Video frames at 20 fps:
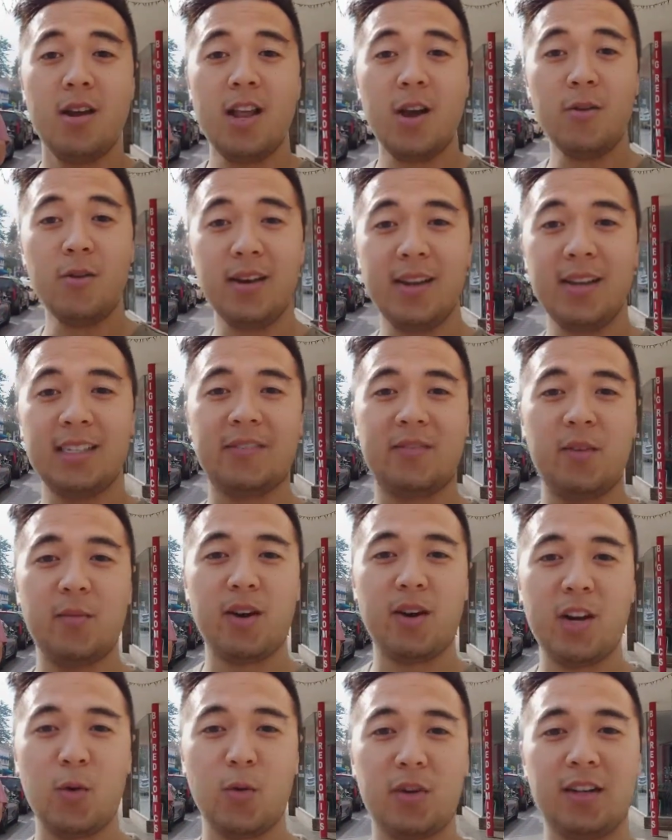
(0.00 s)
Nowadays,
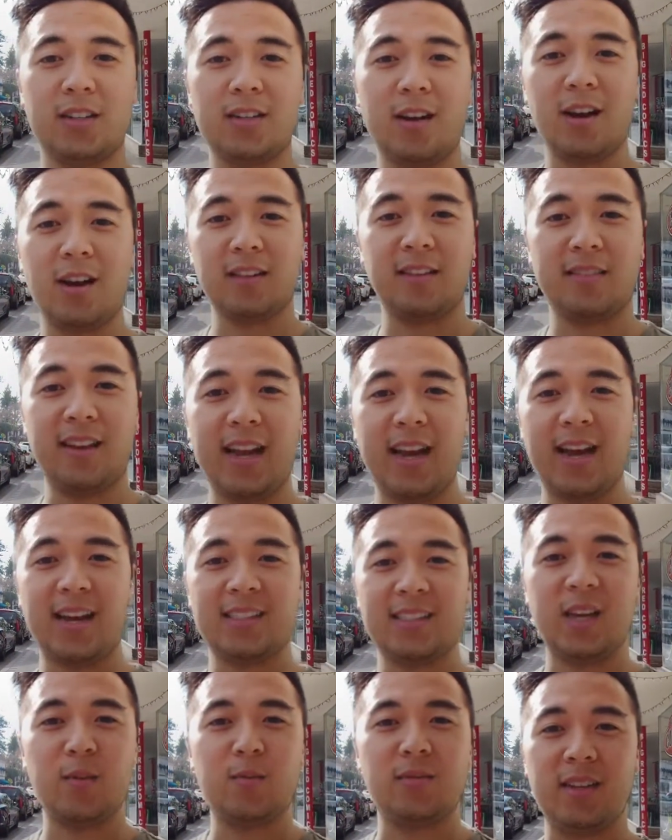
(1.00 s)
everybody want to talk that they
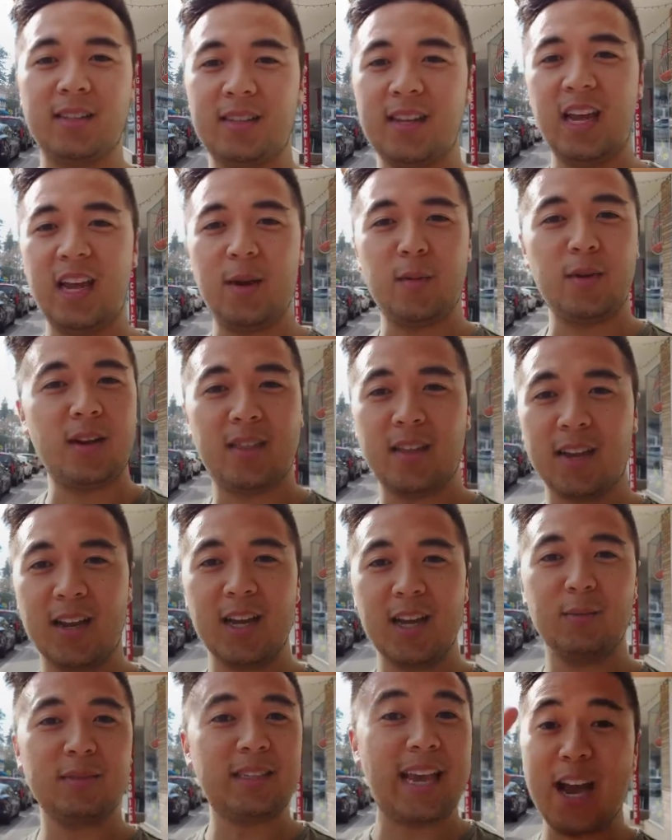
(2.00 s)
got something to say, but nothing
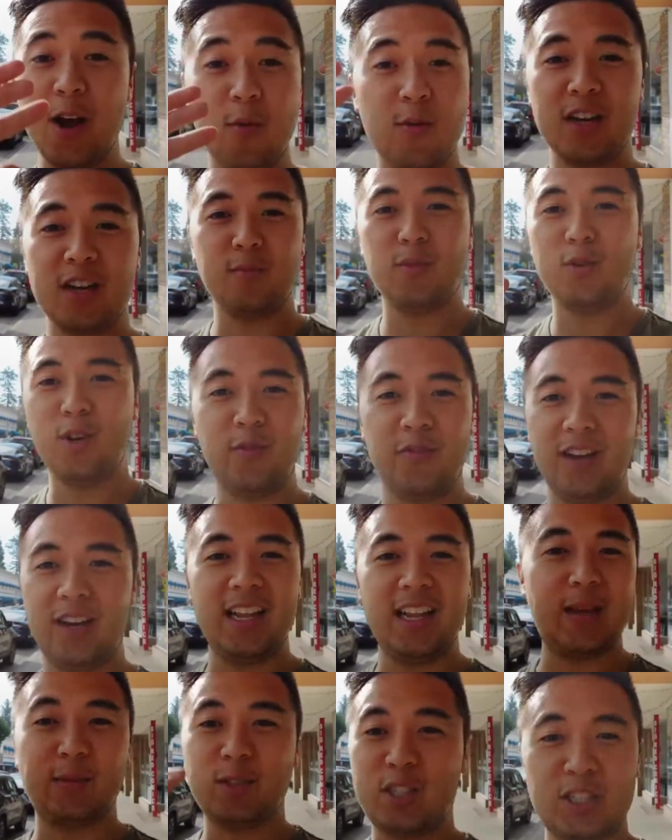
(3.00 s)
comes out when you move
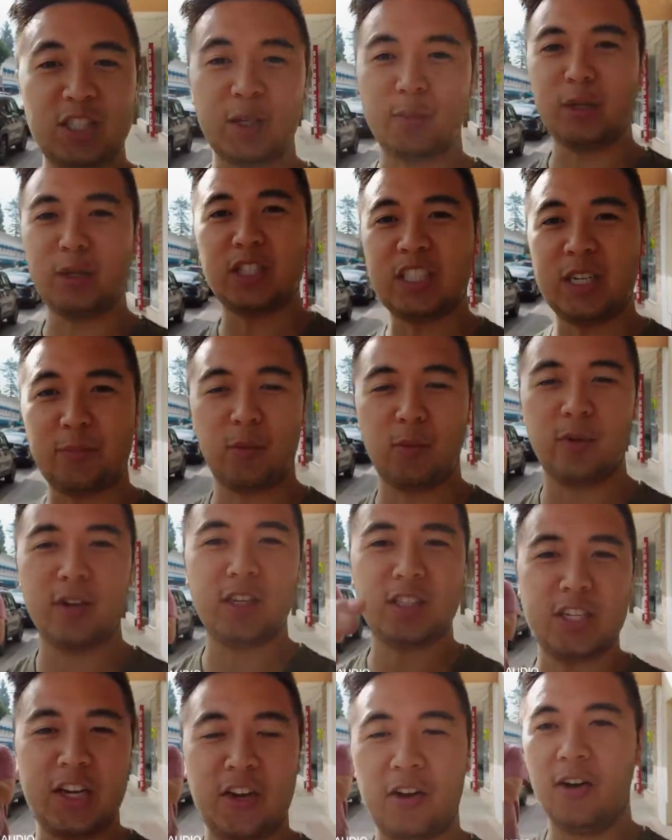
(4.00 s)
your lips. Just a bunch of
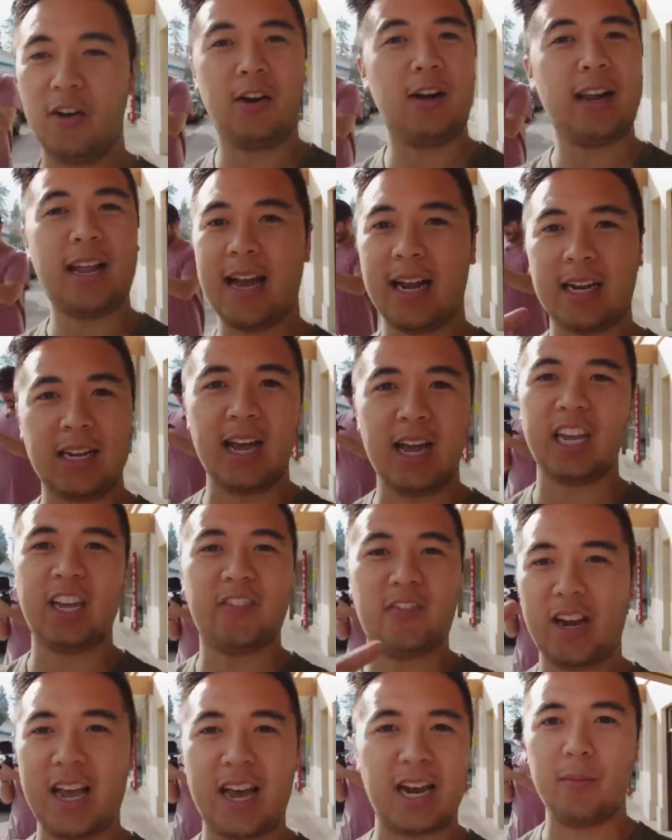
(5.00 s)
gibberish, and you all act like
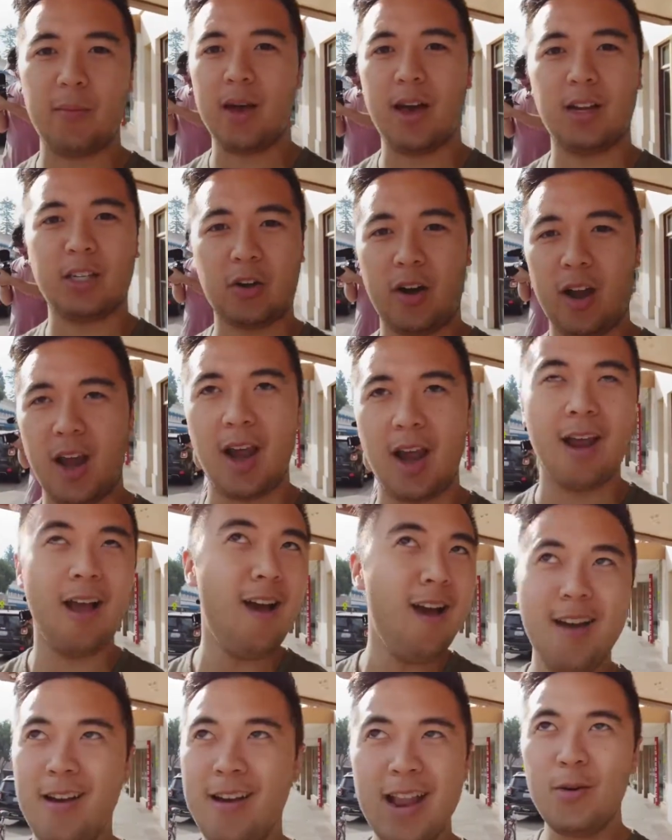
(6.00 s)
you forgot about Trey.
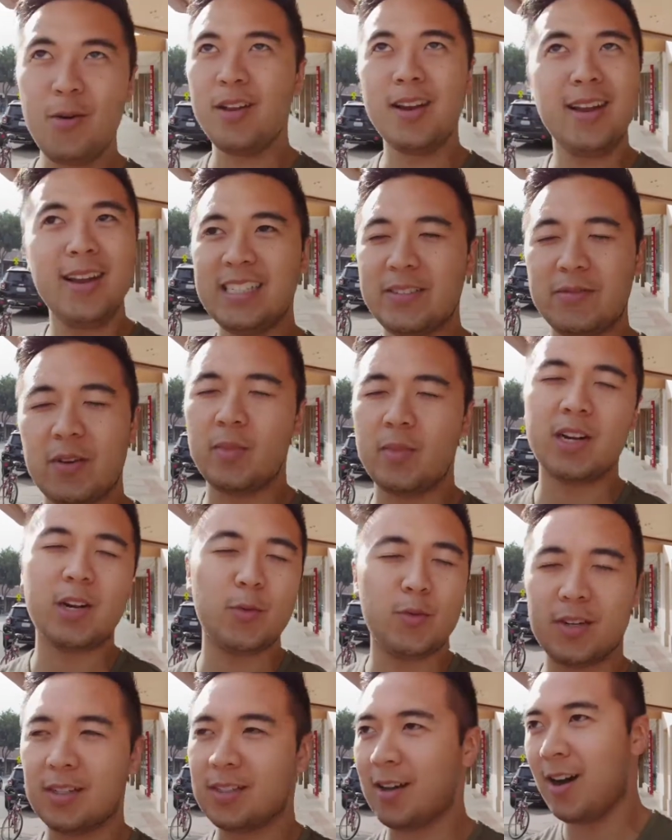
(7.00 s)
Nowadays,
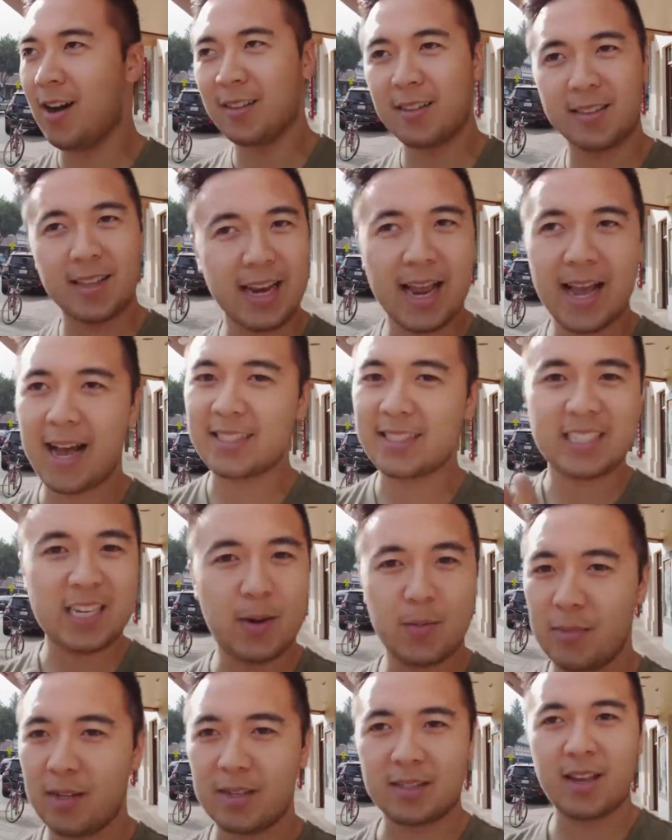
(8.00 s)
everybody want to talk that they got
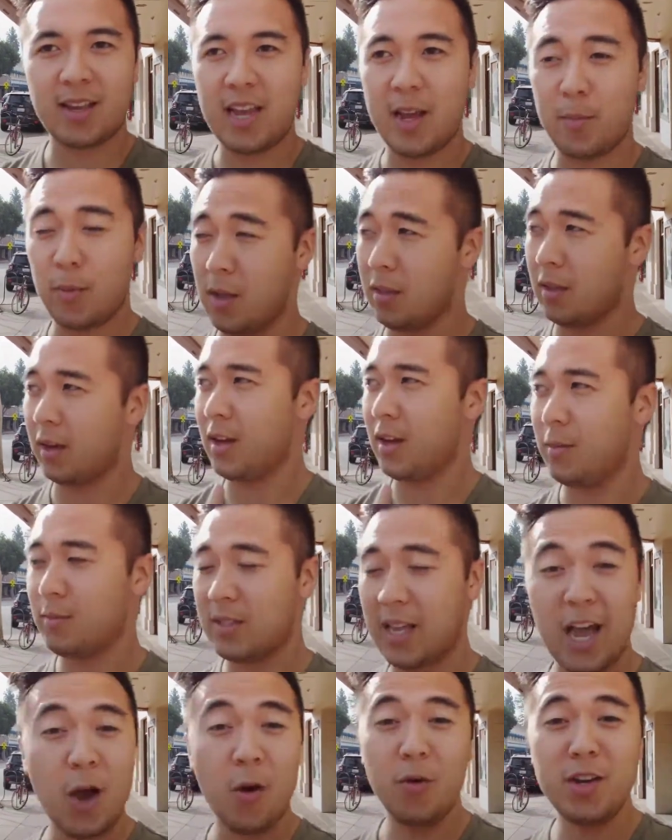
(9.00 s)
something to say, but nothing
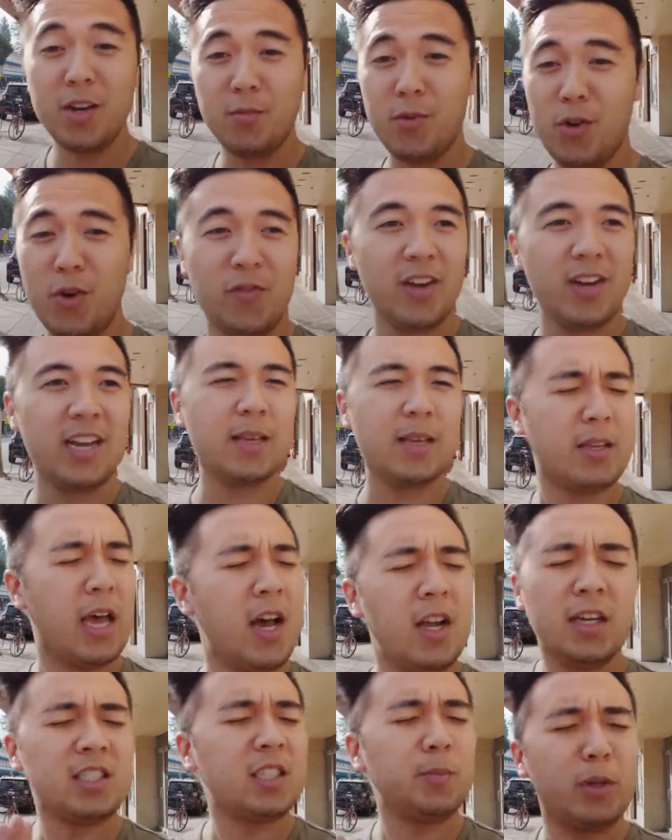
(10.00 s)
comes out when you move your
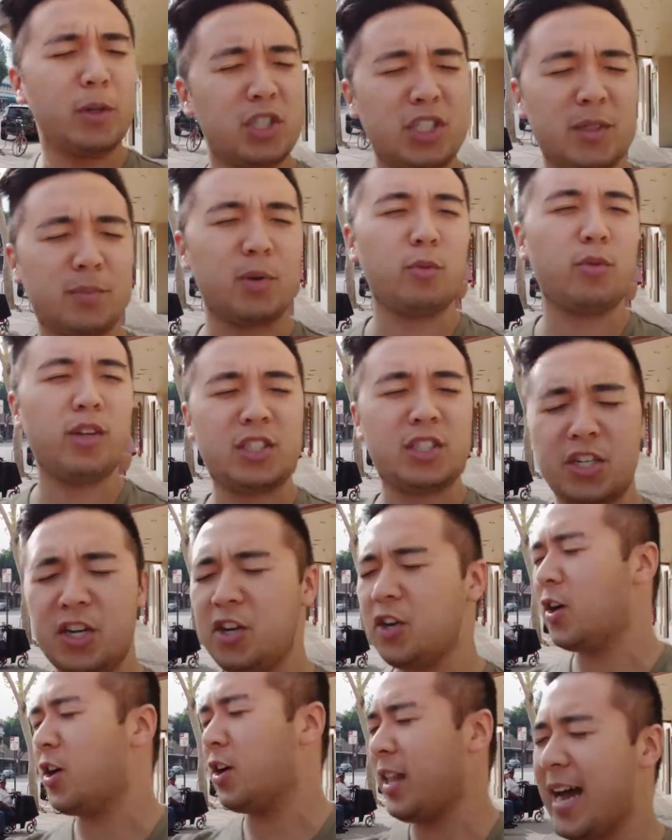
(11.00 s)
lips. Just a bunch of gibberish,
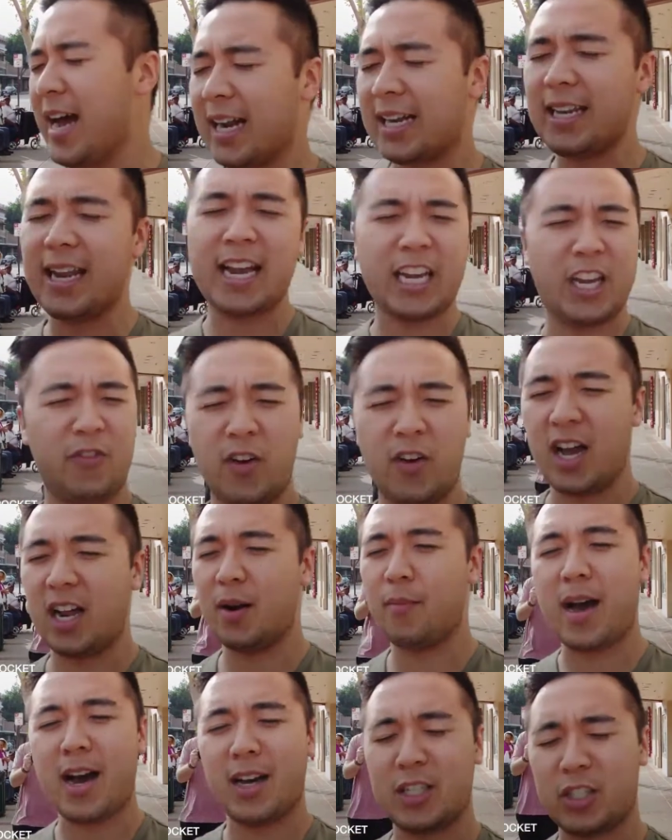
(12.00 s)
and you all act like you
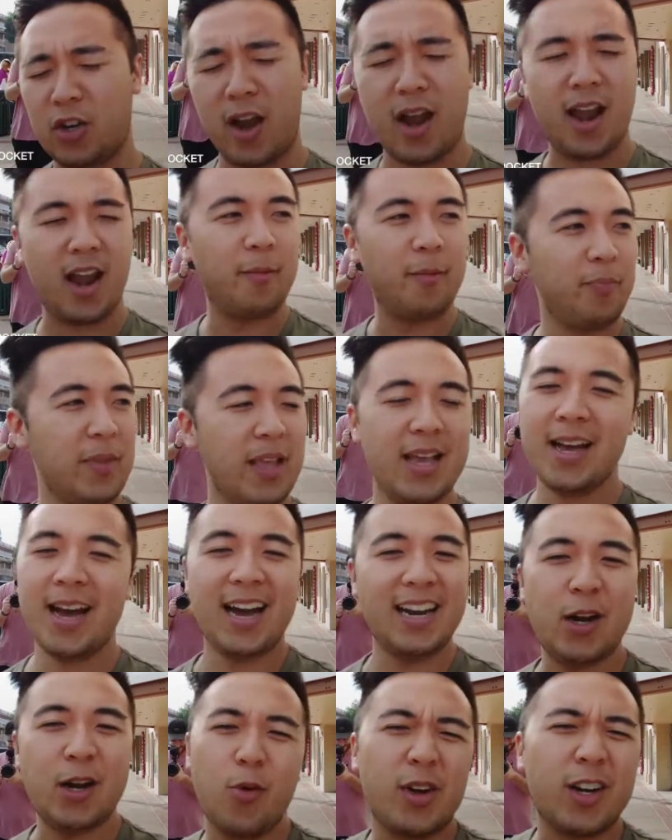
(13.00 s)
forgot about Trey.
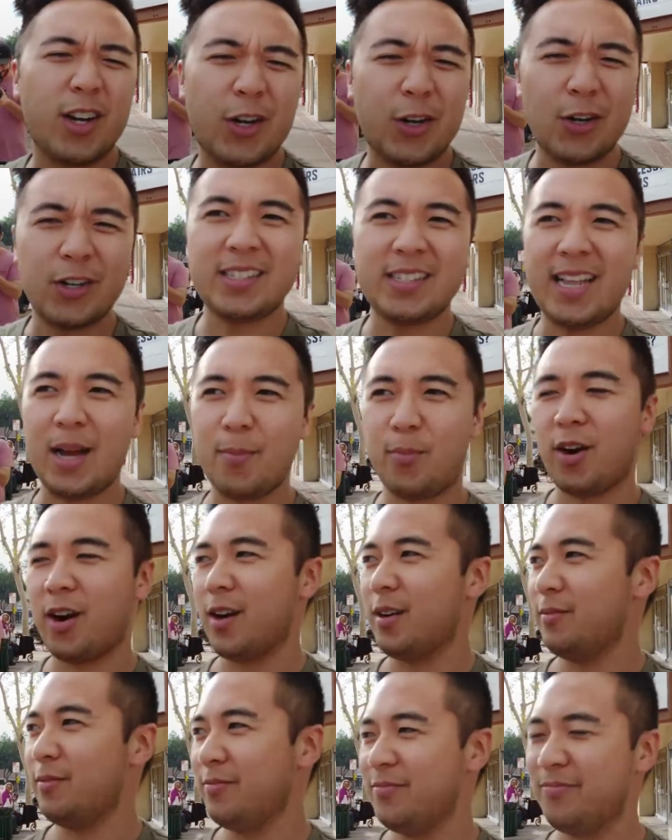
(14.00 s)
I didn't want to curse at that
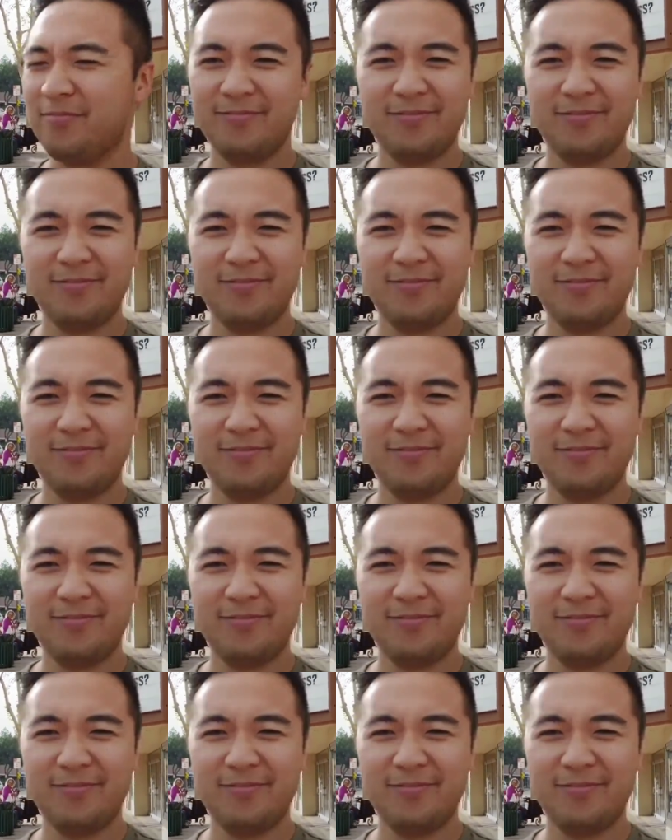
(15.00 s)
part.